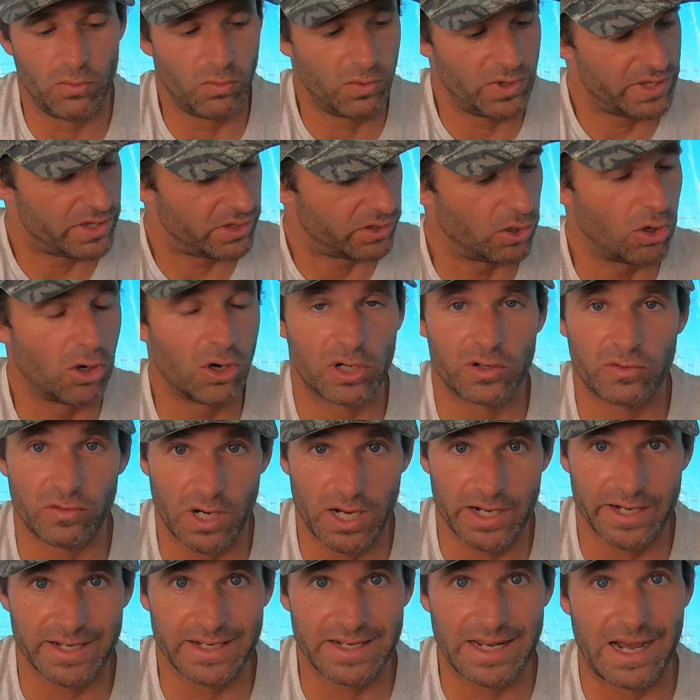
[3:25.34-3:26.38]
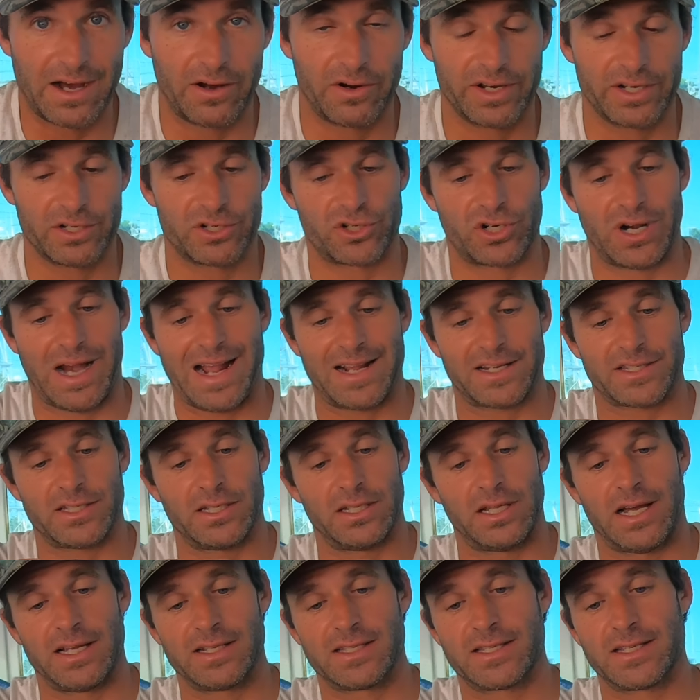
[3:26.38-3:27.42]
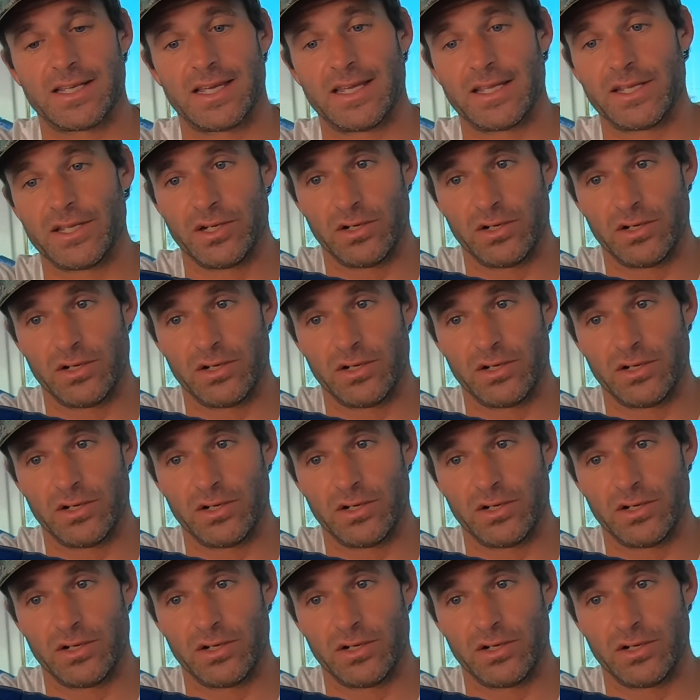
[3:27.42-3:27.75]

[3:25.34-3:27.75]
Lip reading: with the hook running down, it tracks a lot straight.